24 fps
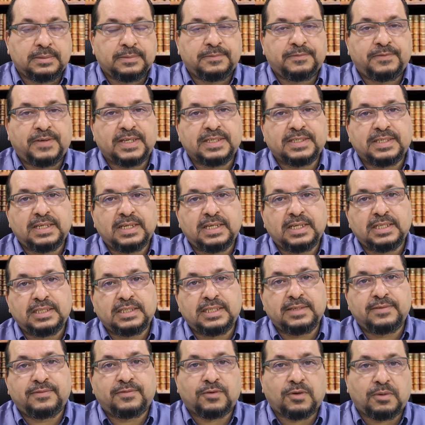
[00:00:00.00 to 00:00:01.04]

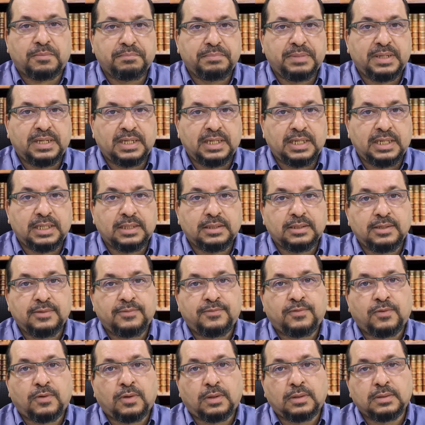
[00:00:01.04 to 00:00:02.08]
facility from being in
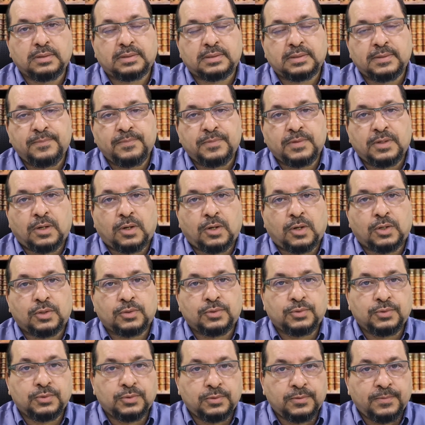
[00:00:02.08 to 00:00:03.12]
default, or
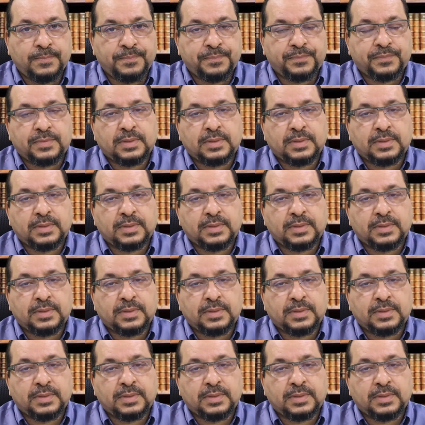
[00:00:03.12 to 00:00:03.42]
to